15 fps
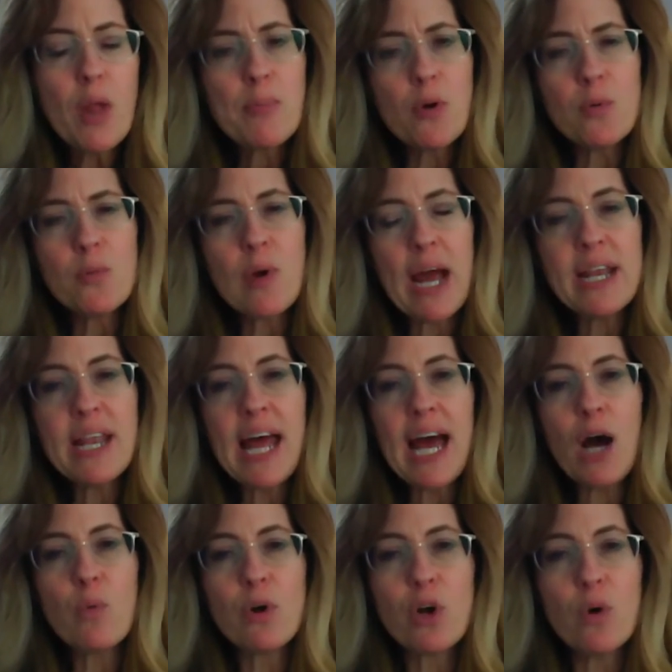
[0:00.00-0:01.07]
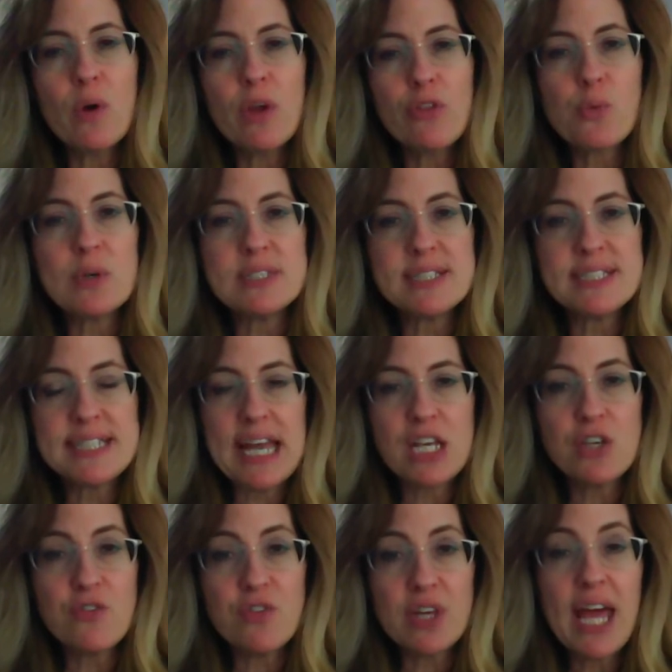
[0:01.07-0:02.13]
but right now we're going through a
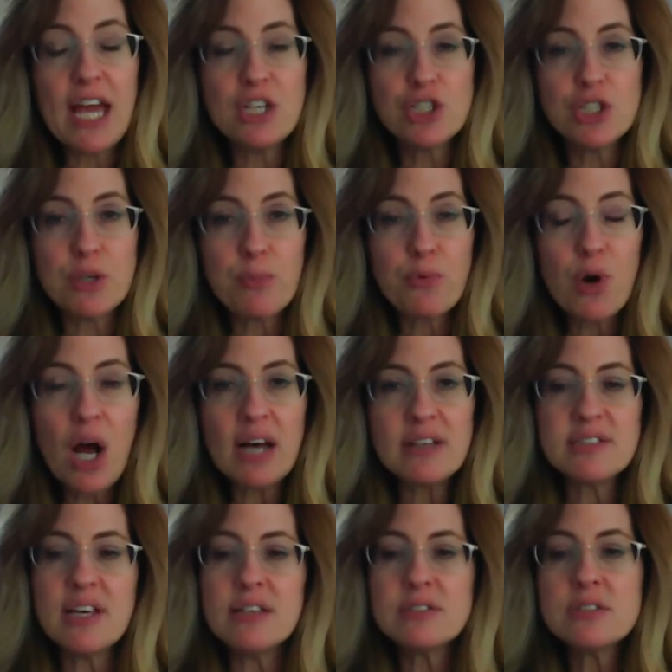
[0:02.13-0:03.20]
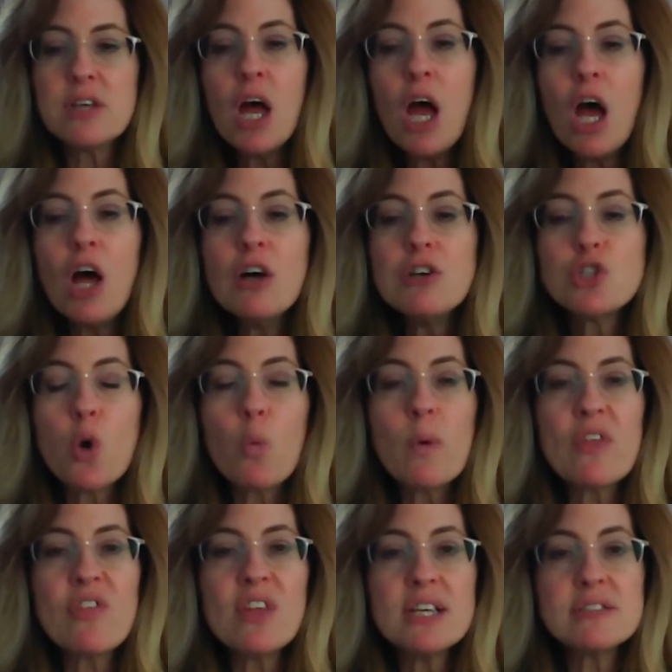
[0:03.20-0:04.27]
sanctification process so,
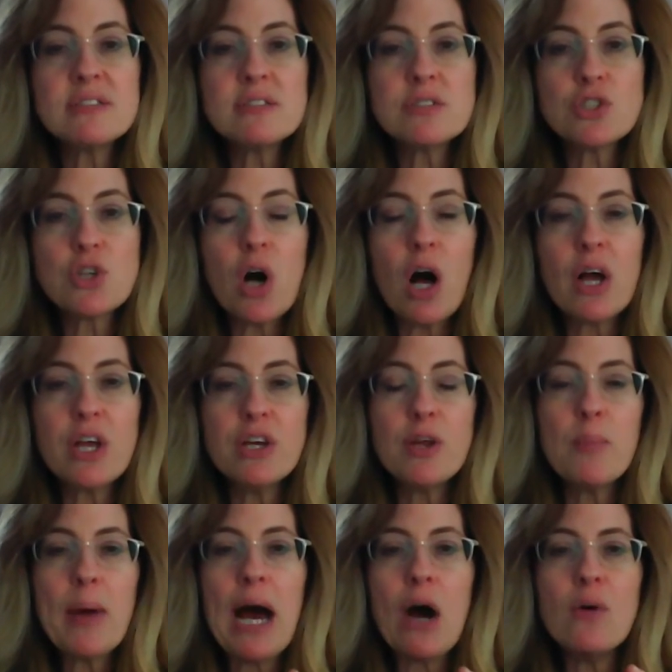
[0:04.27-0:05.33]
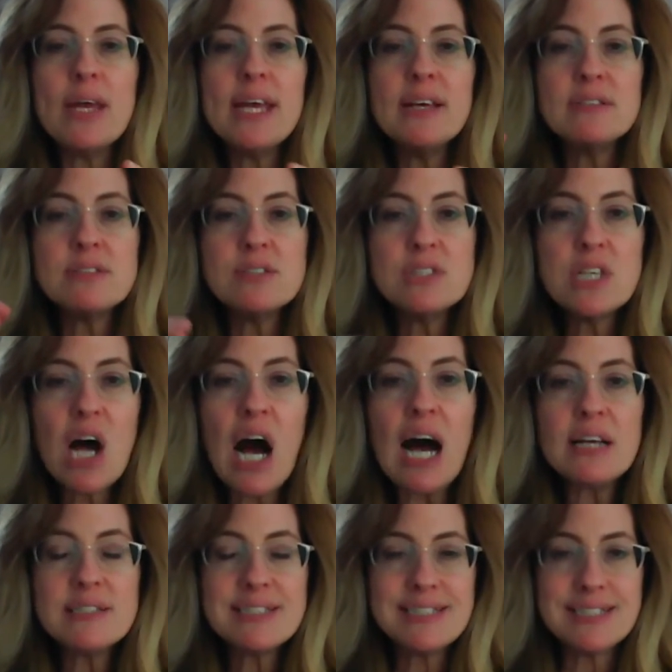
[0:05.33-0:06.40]
what this is talking about is
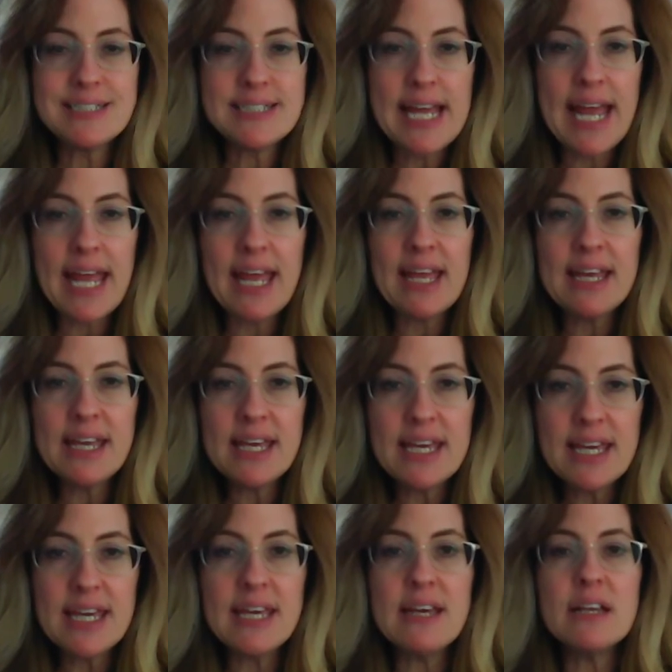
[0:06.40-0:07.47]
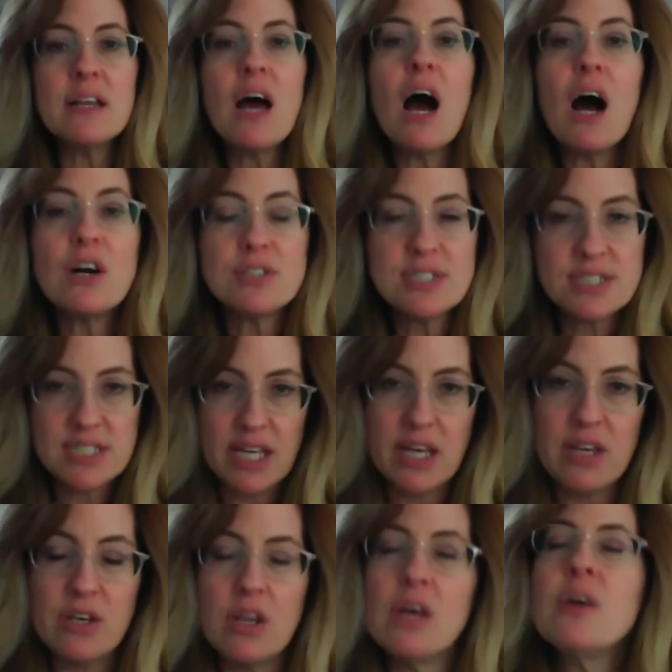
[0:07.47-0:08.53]
not staying in
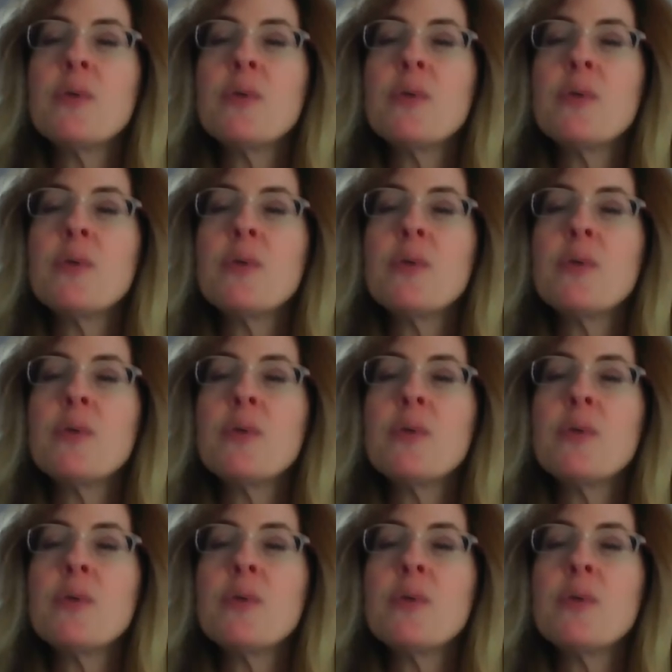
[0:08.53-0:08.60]
sin.